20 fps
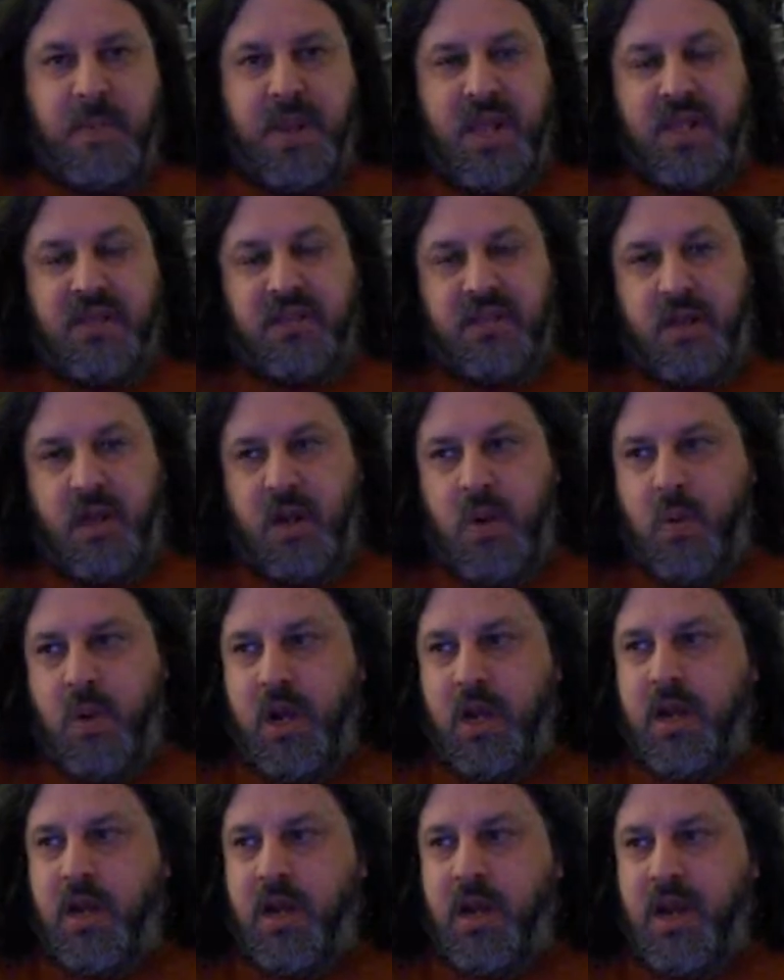depends on
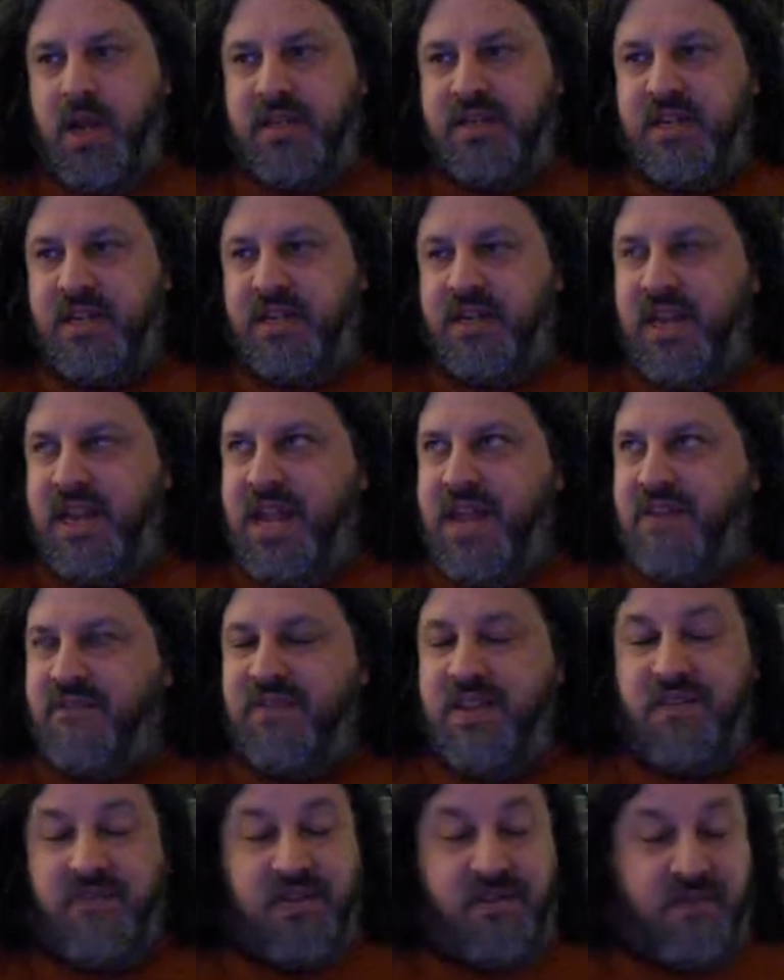what content I
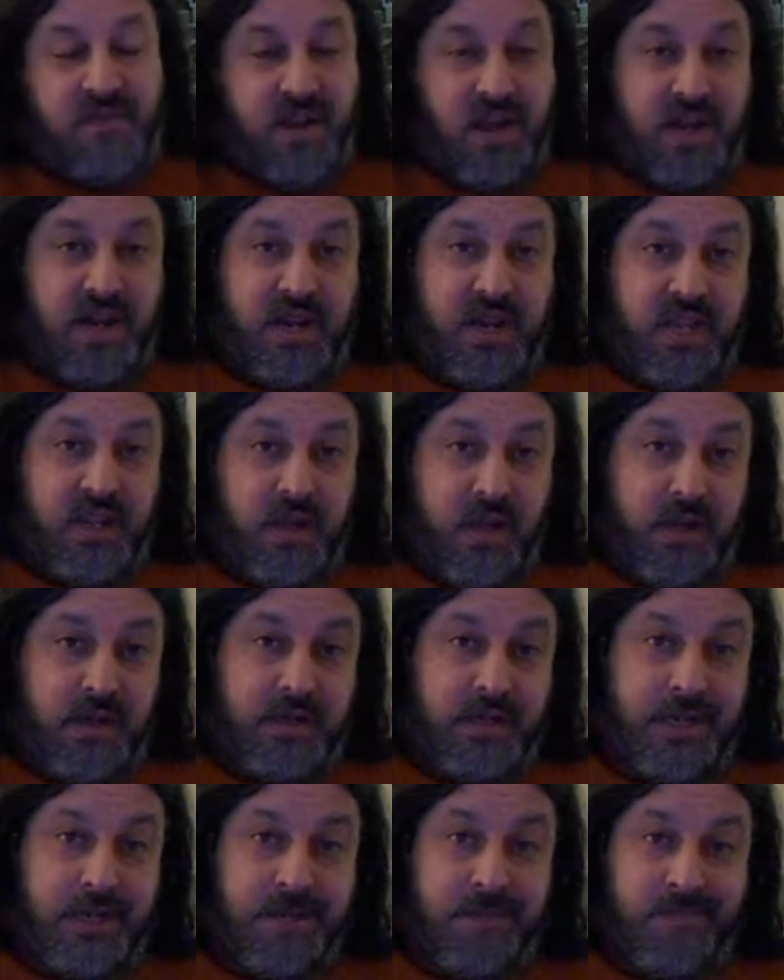have, if I've got any
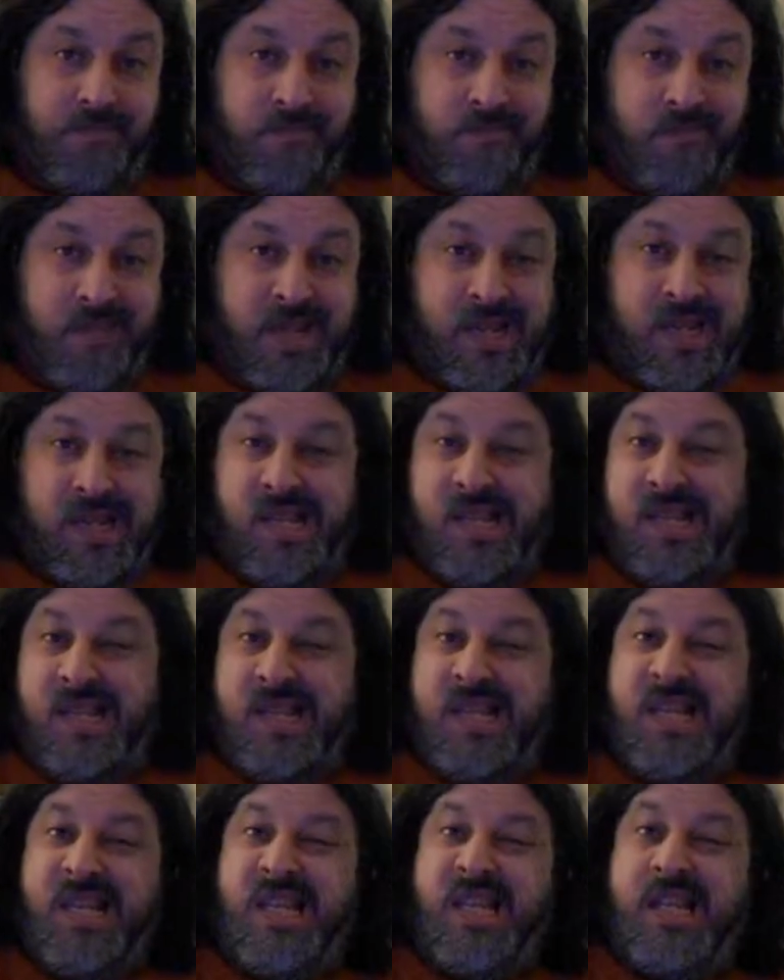content.
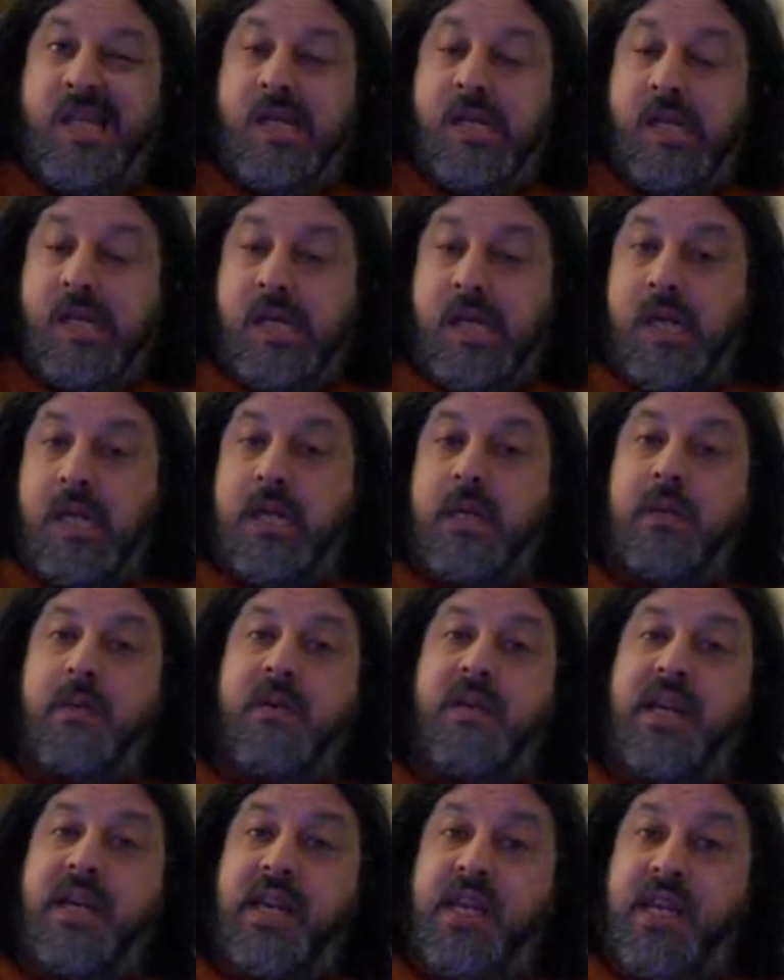
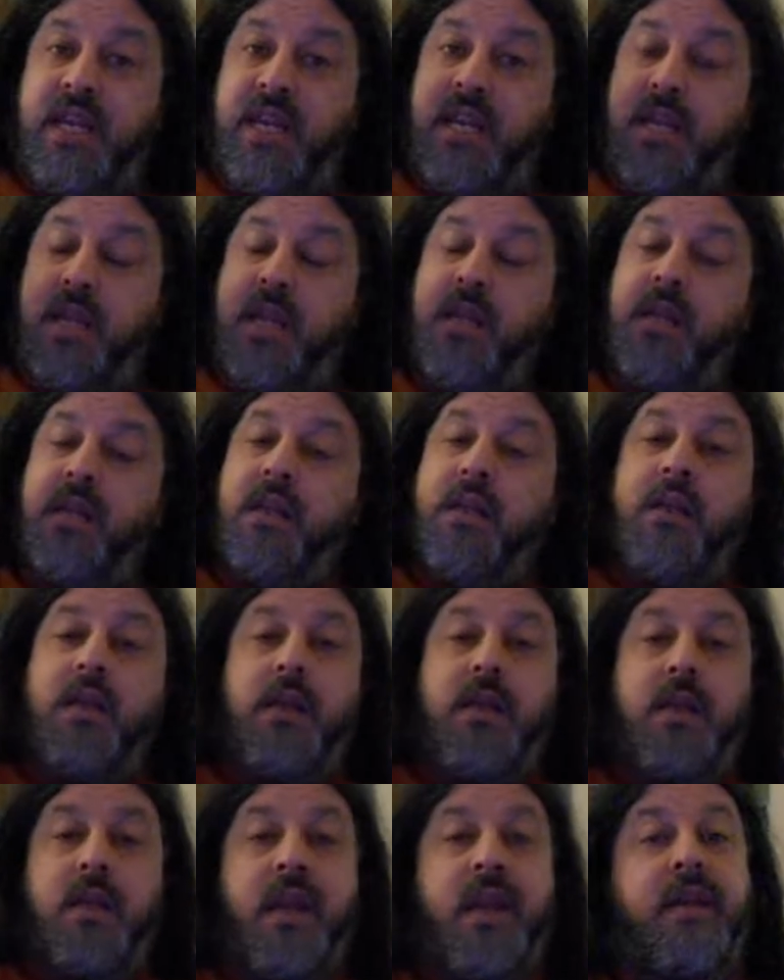Alrighty,
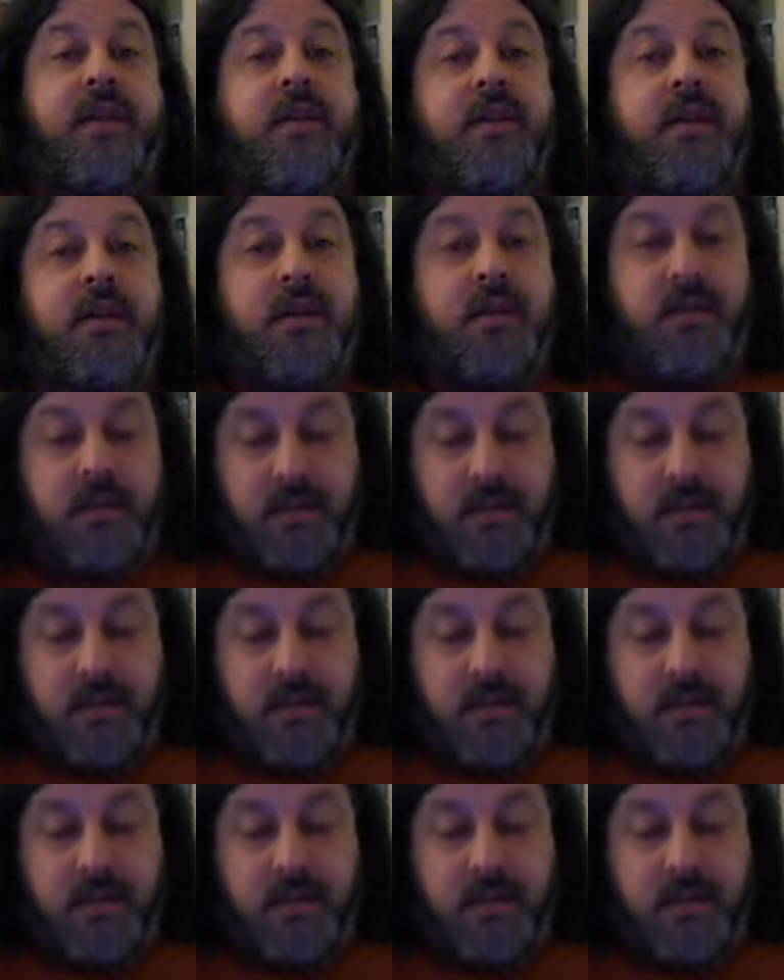good night.